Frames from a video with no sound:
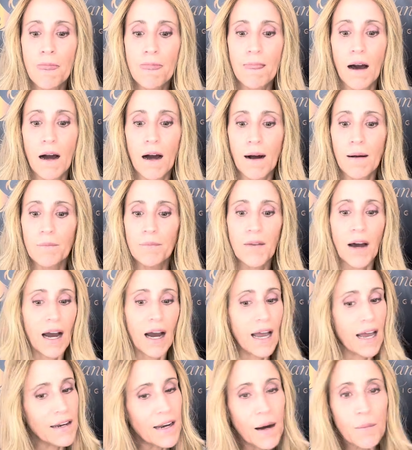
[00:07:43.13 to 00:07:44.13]
Um, I
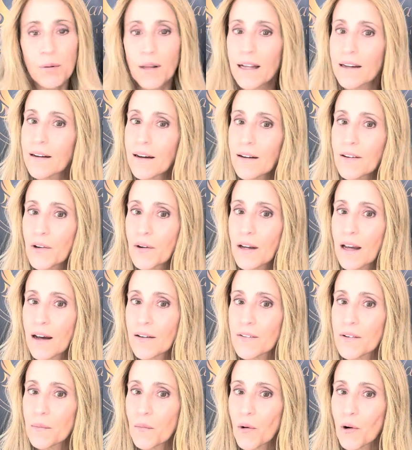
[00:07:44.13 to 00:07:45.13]
had not planned on doing
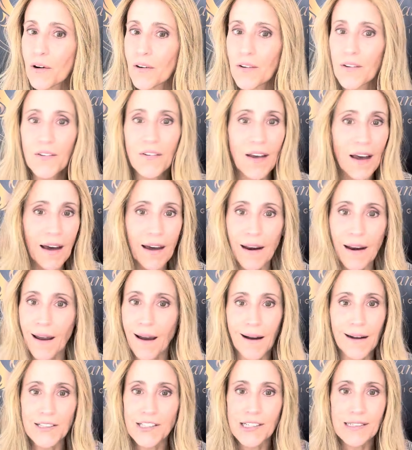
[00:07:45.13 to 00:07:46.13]
custom orders and
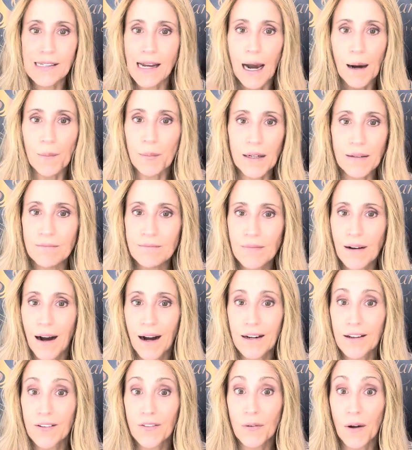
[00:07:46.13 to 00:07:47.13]
it just happened.
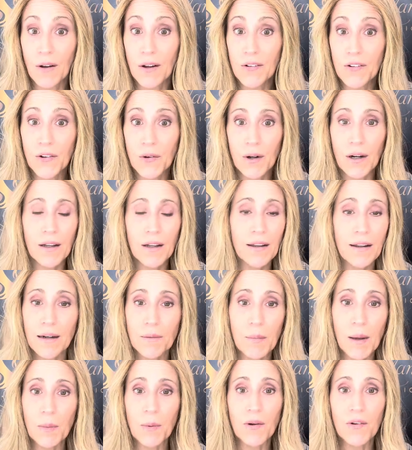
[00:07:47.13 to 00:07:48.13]
I just fell into it.
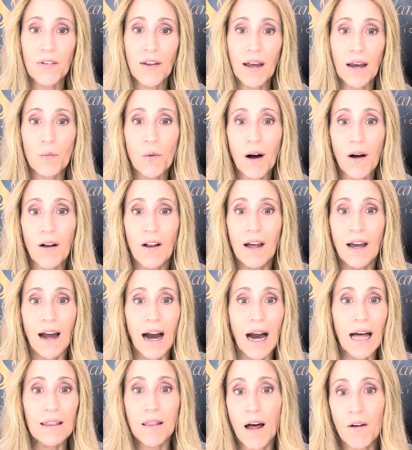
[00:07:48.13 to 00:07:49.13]
Like people saying, well,
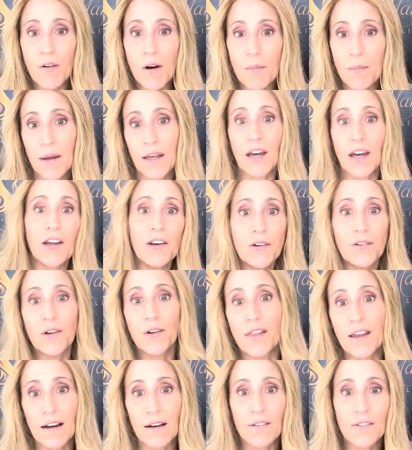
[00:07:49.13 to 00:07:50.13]
I love it, but can you do
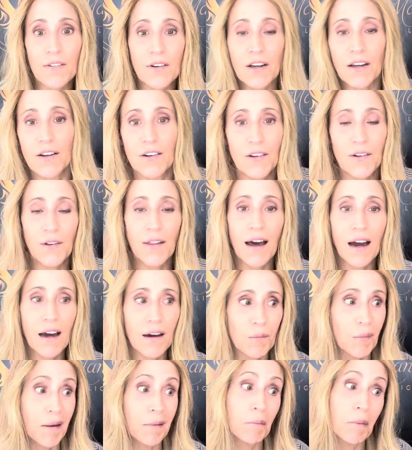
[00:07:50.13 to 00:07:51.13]
this or can you do that?
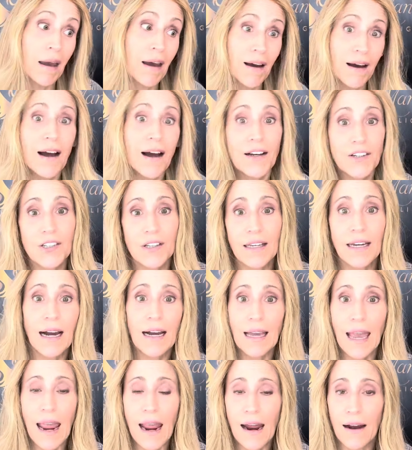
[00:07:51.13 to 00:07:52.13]
I'm like, yeah, actually
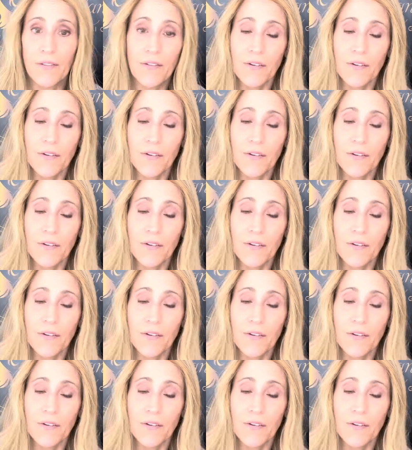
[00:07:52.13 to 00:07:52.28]
I can.